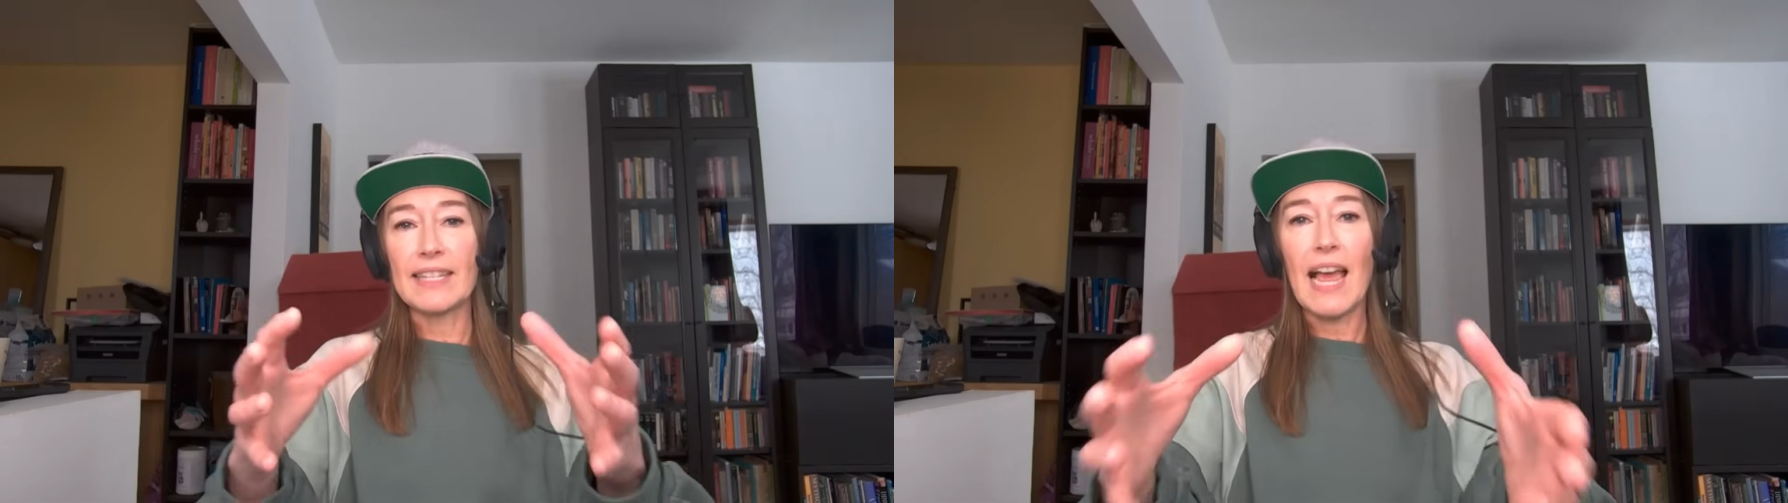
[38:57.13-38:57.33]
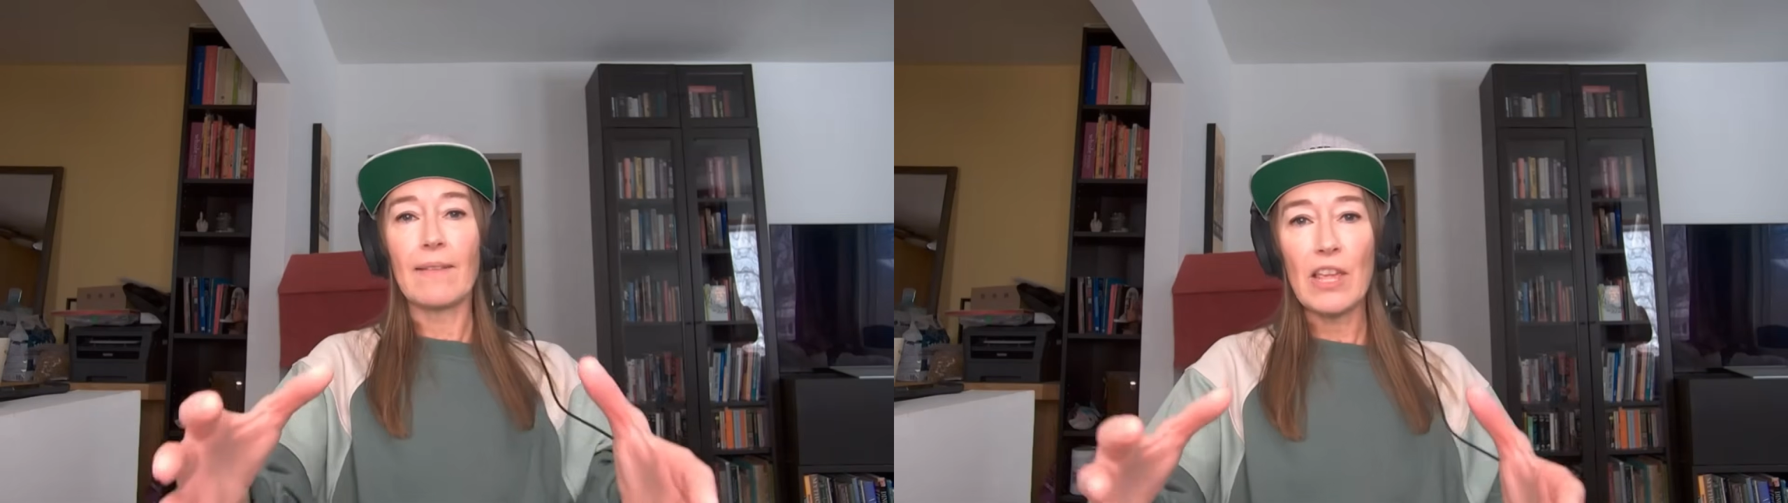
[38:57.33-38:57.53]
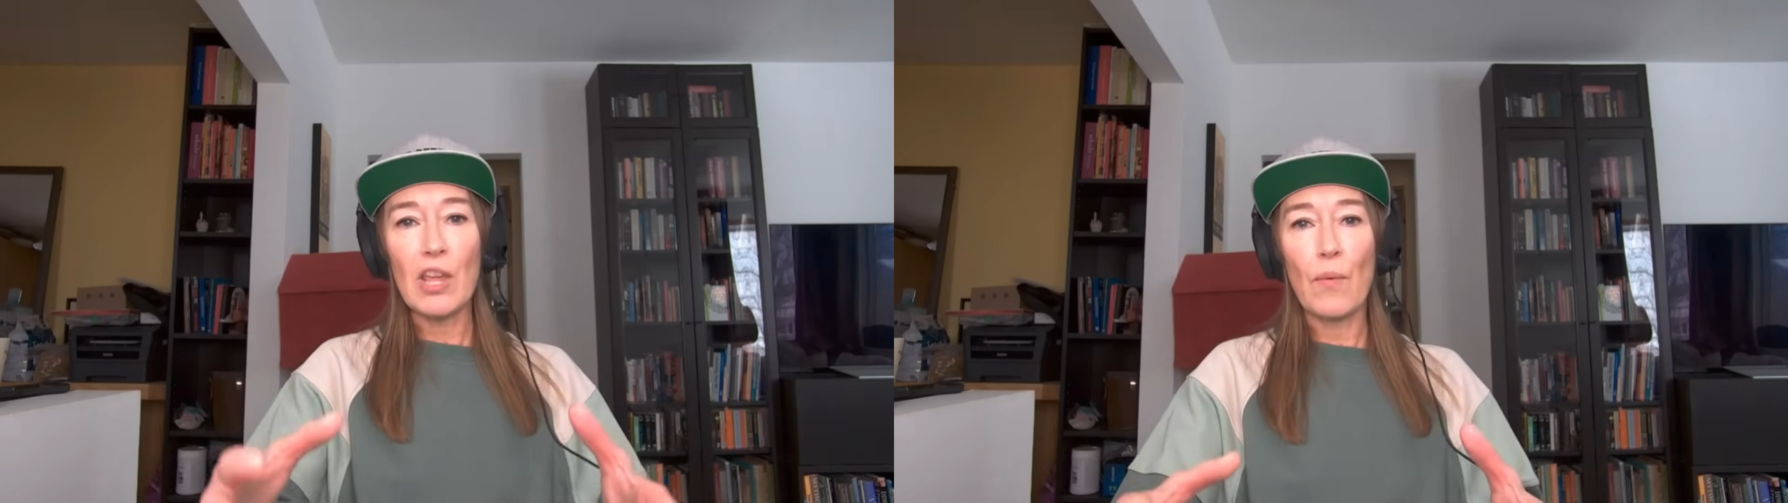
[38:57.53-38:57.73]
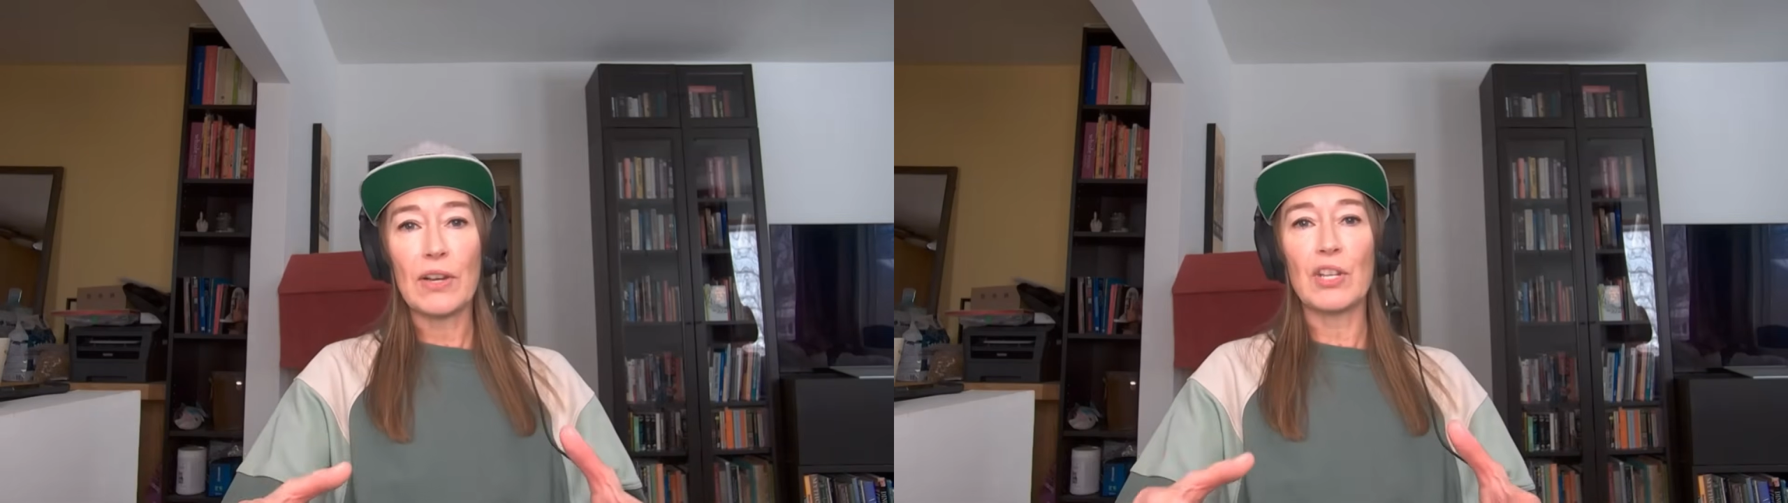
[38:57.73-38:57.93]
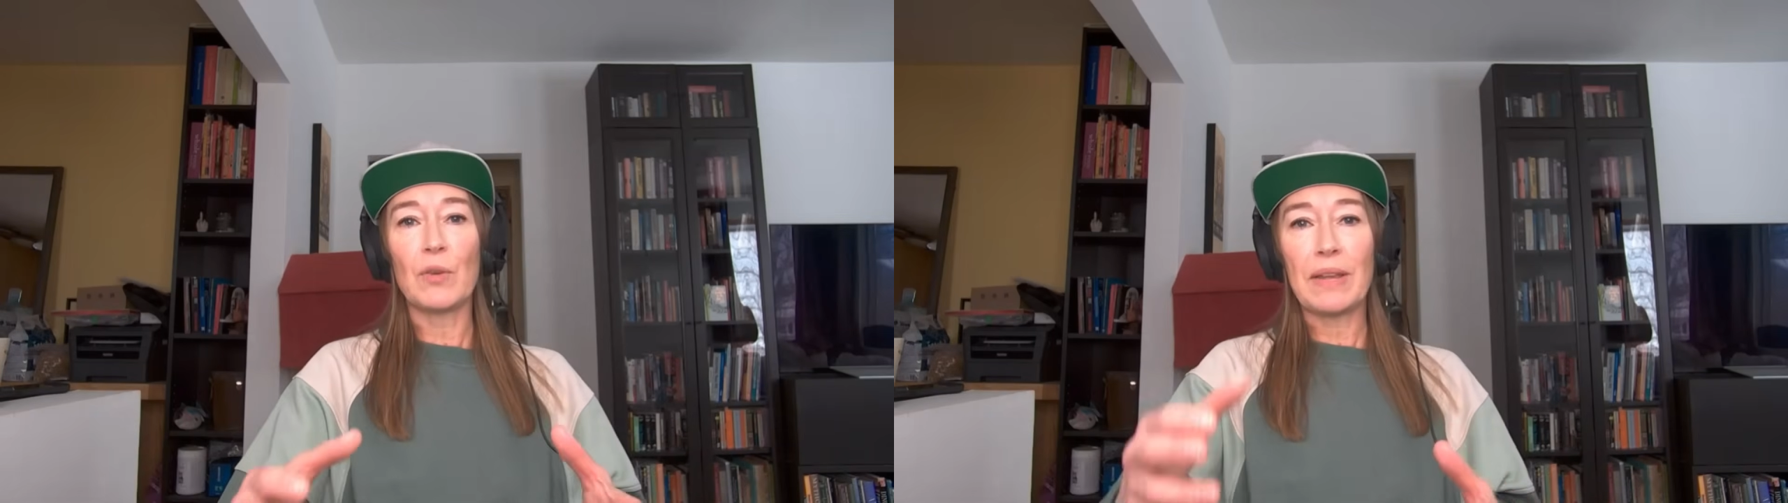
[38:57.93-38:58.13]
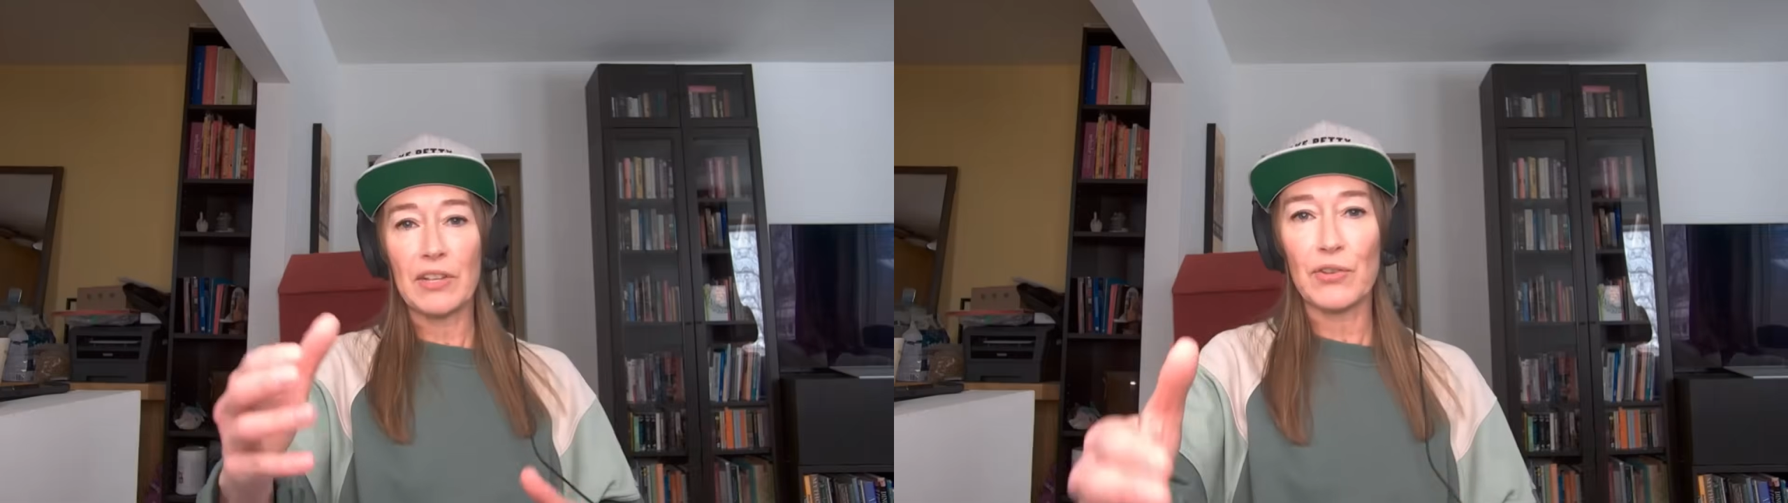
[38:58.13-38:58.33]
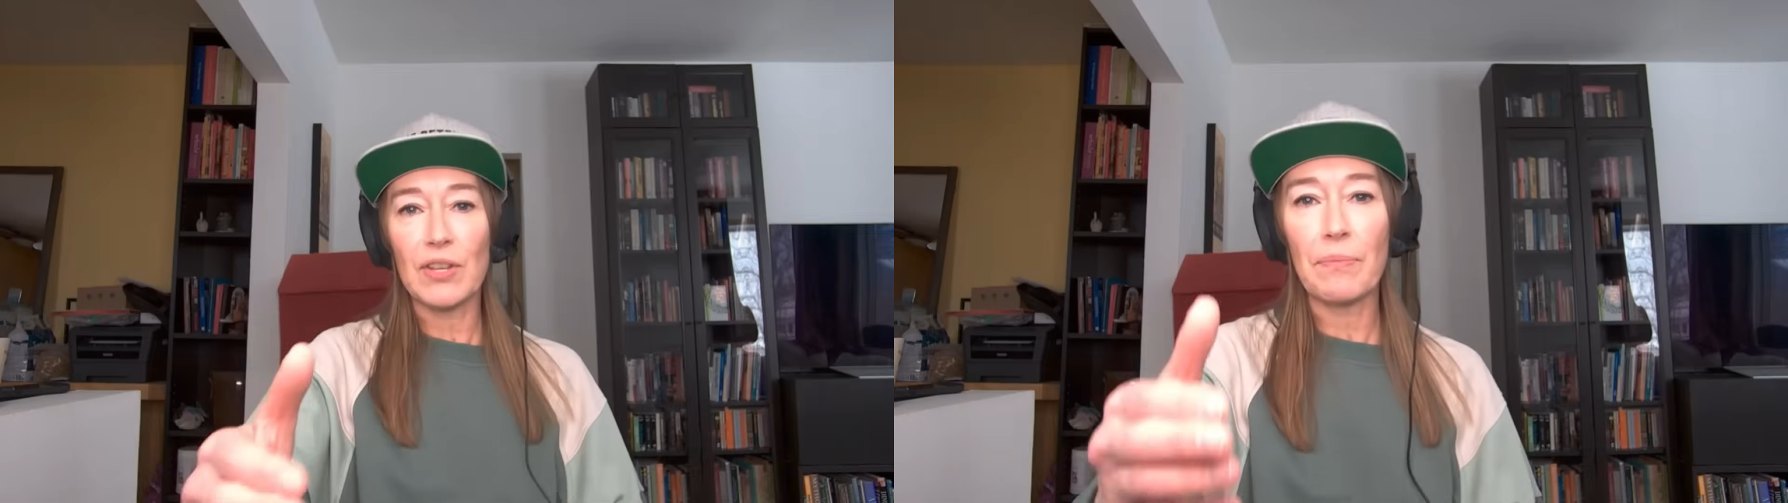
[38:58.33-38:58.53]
telling you what to do because there's